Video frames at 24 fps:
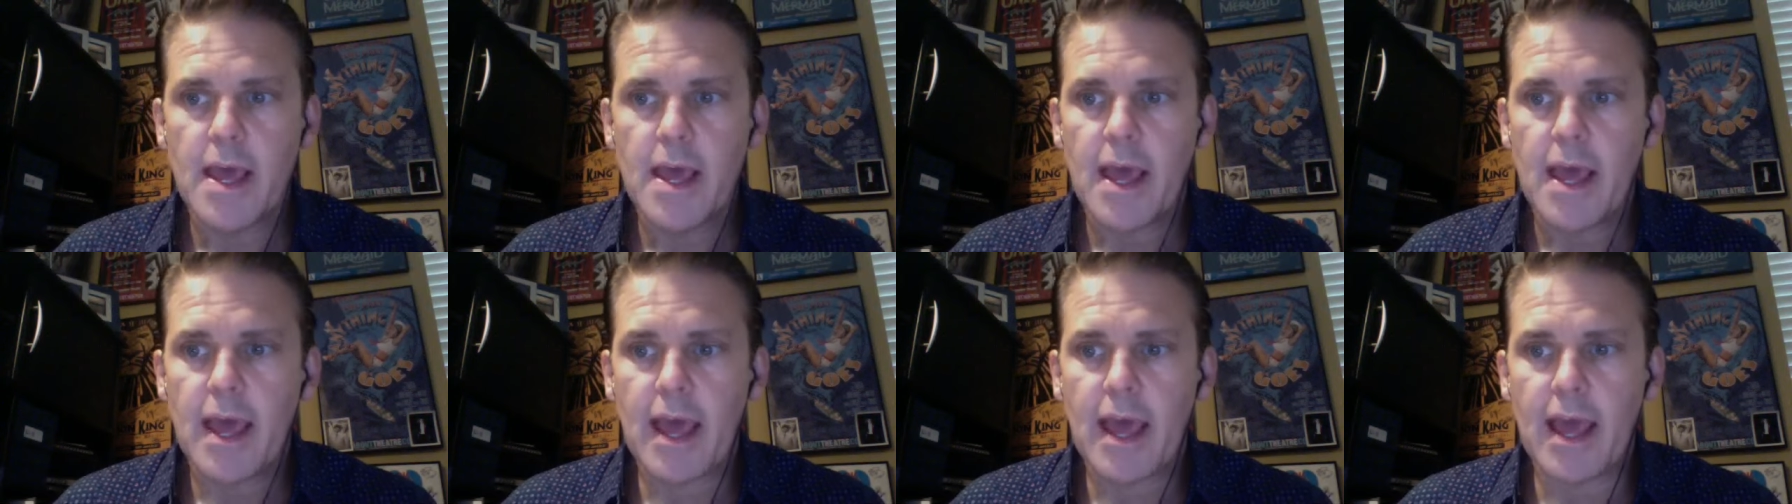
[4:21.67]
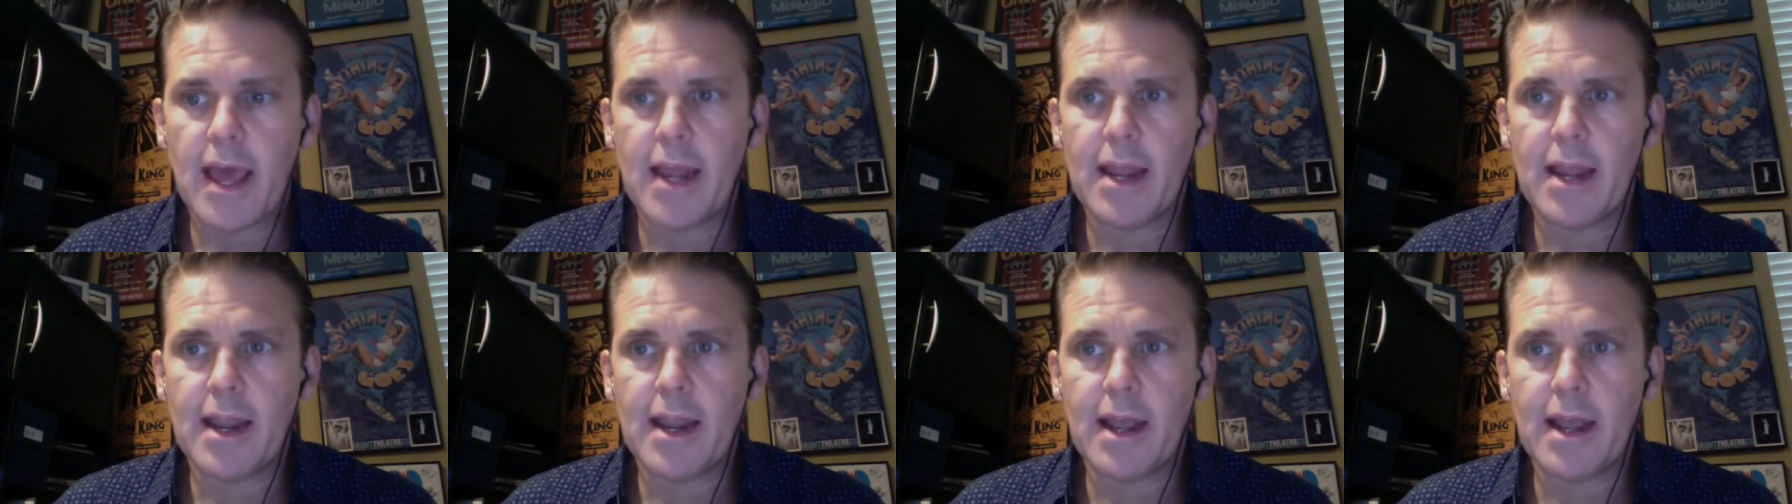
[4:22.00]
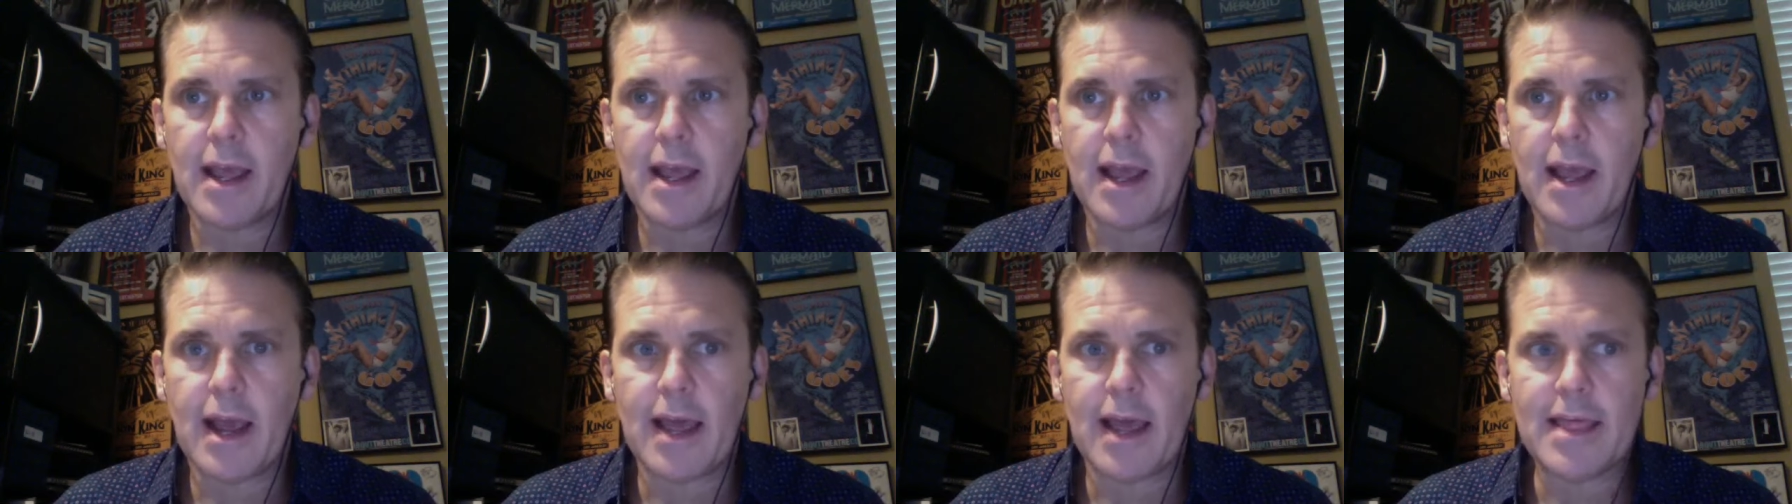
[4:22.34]
And
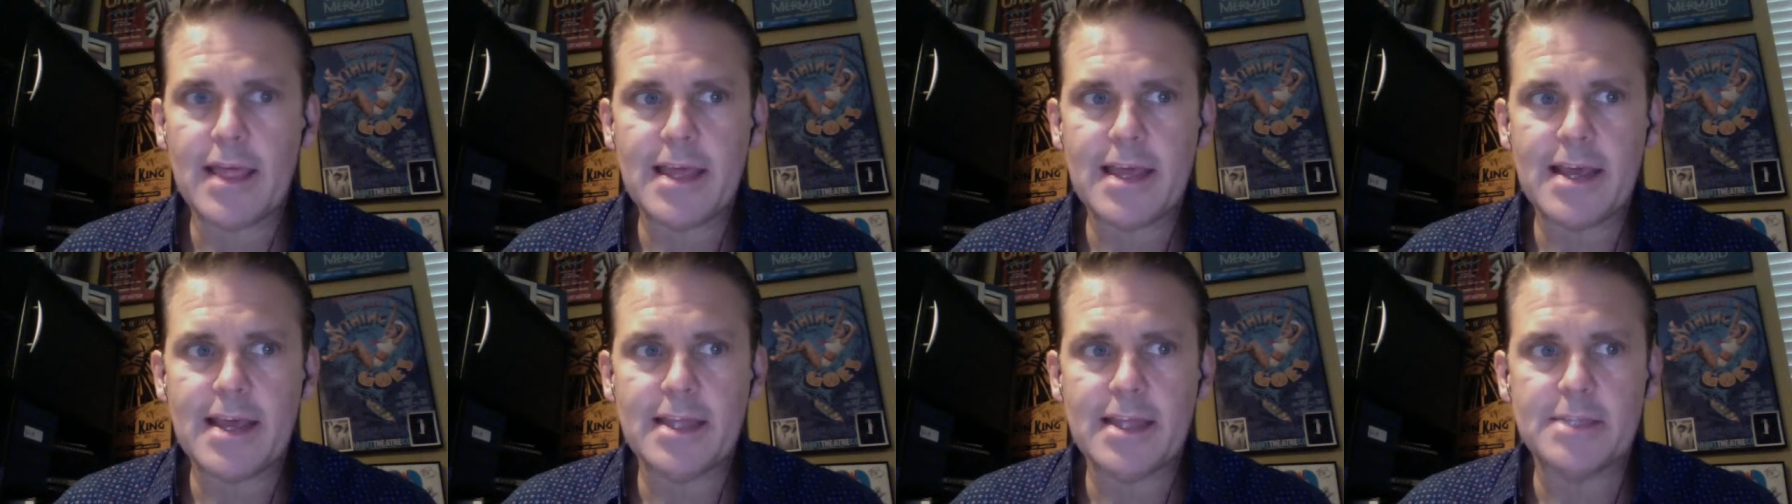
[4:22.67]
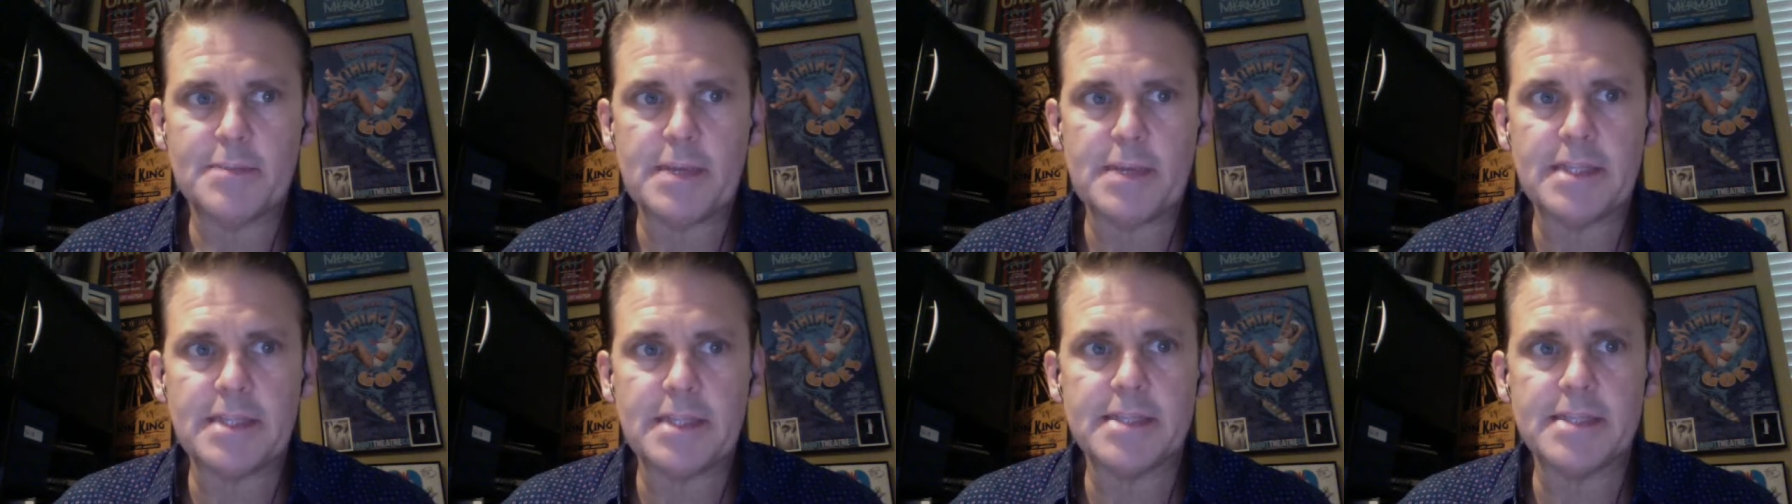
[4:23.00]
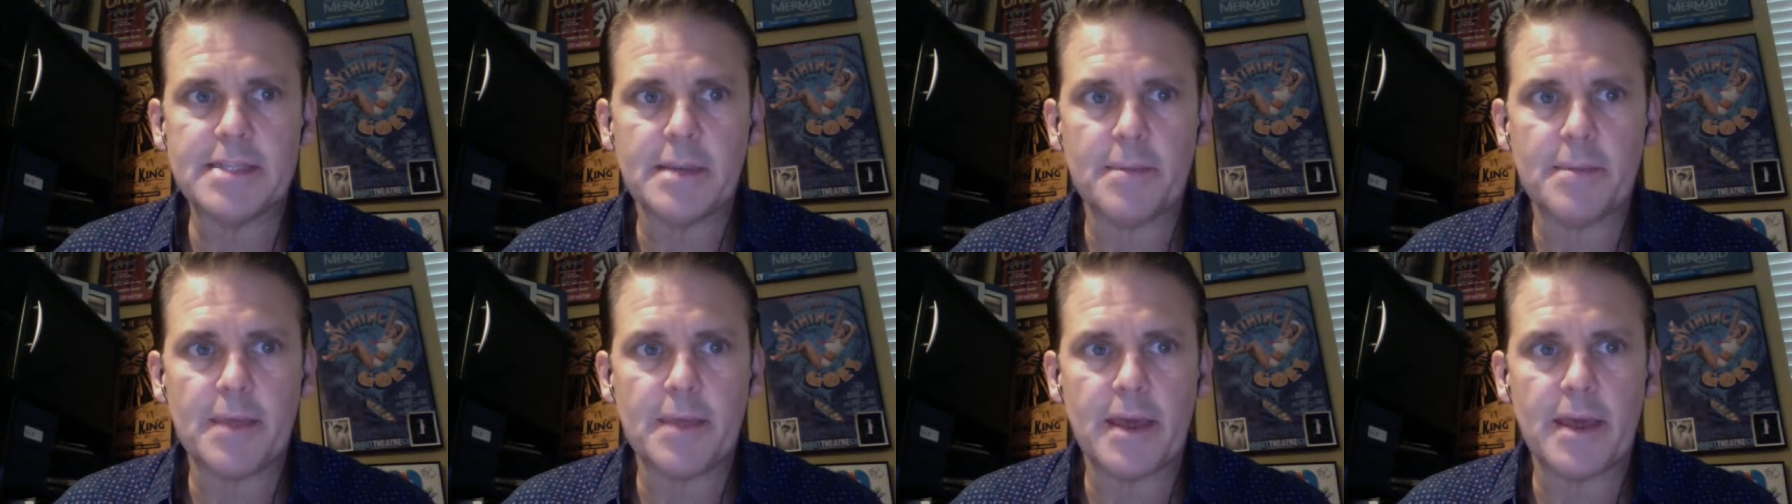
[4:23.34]
I think it's been
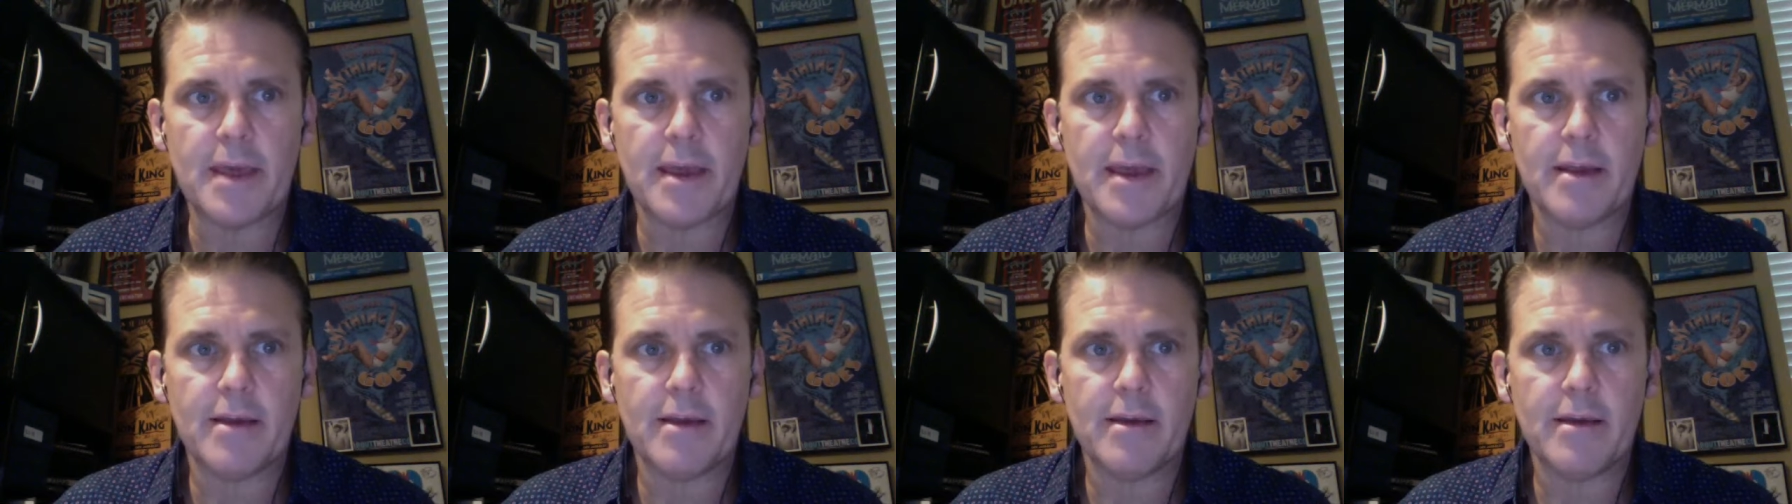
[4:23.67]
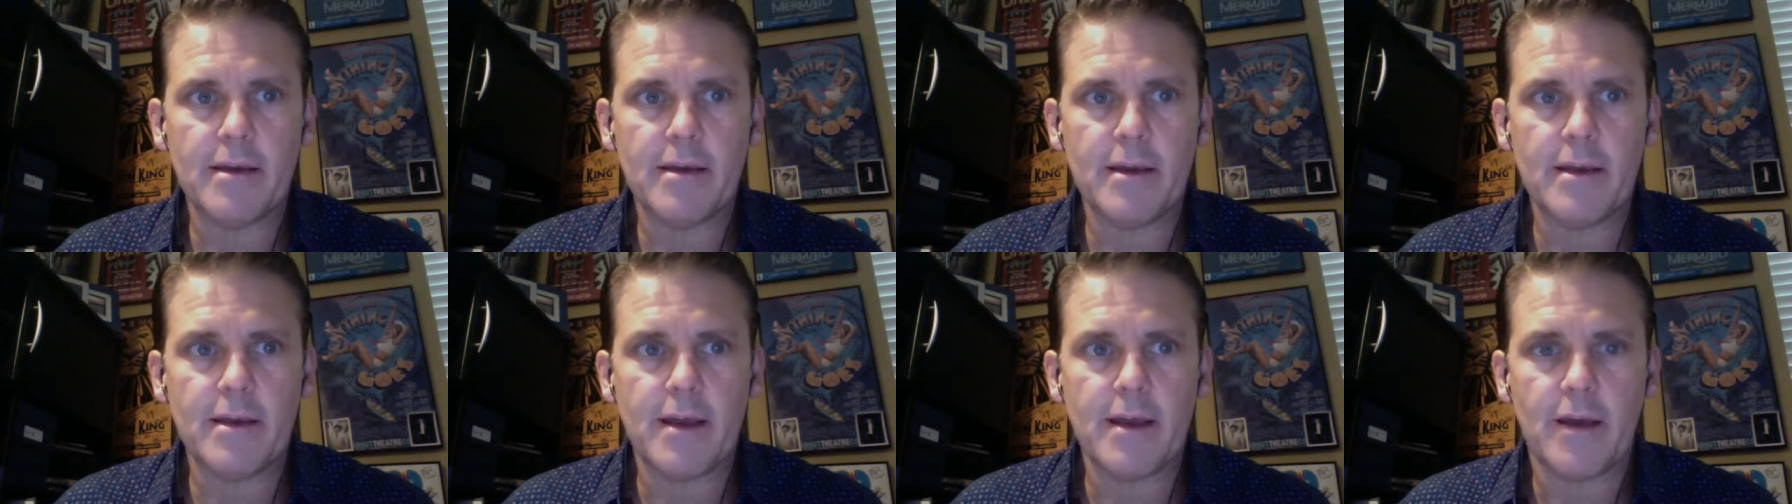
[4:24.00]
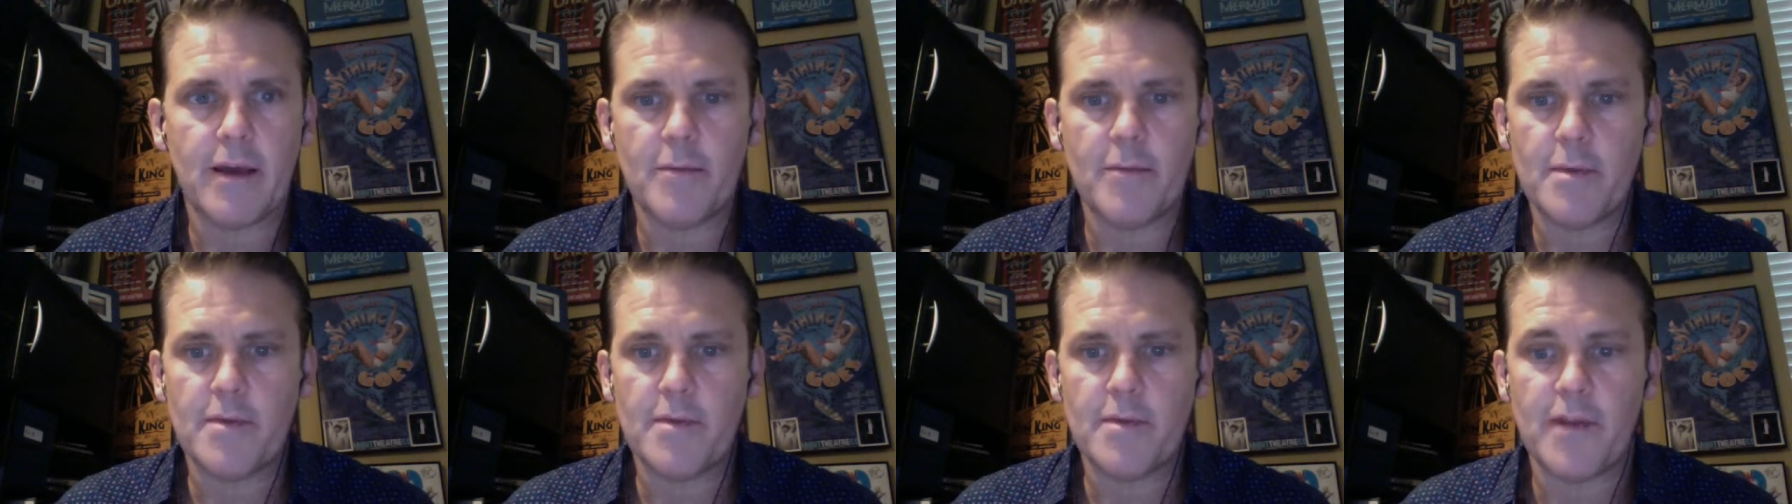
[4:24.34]
something
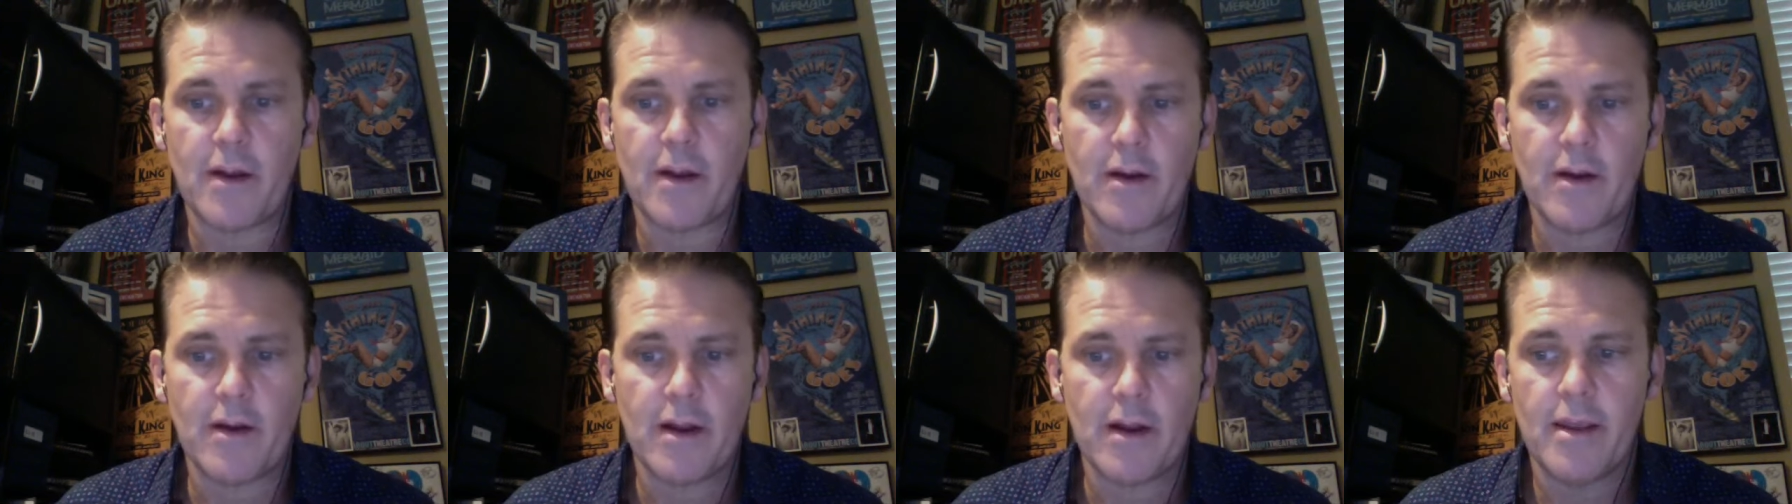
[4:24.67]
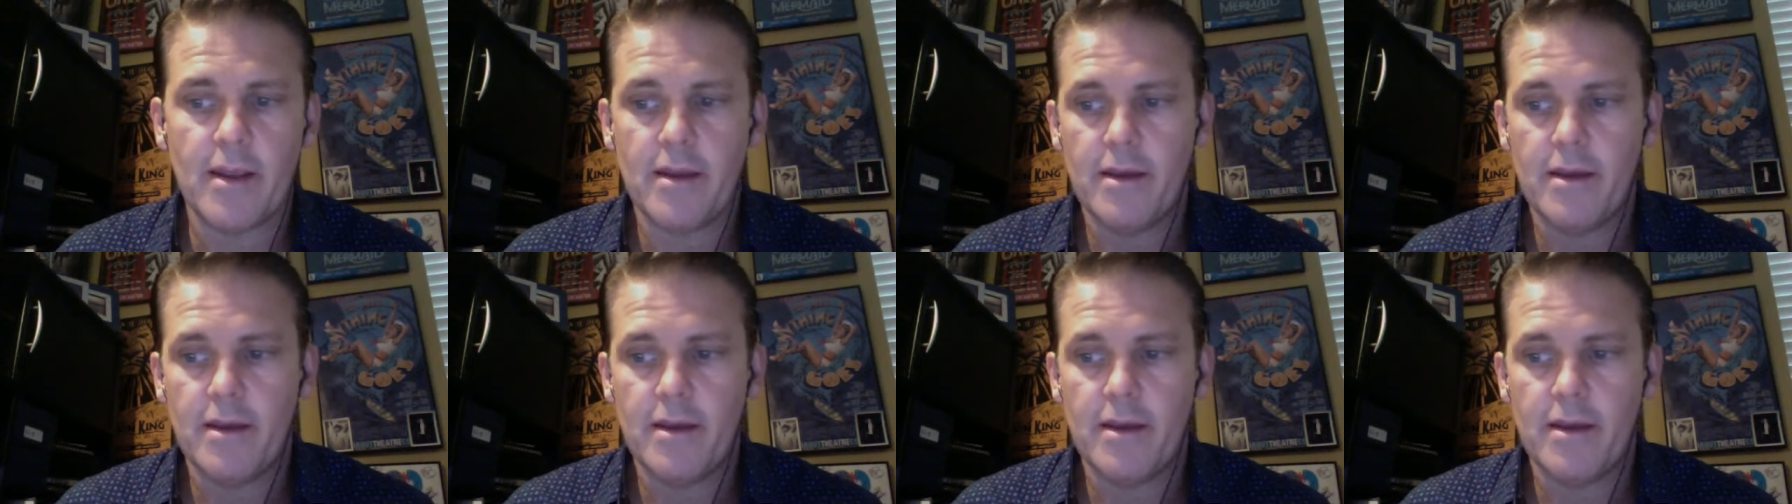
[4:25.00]
I've been very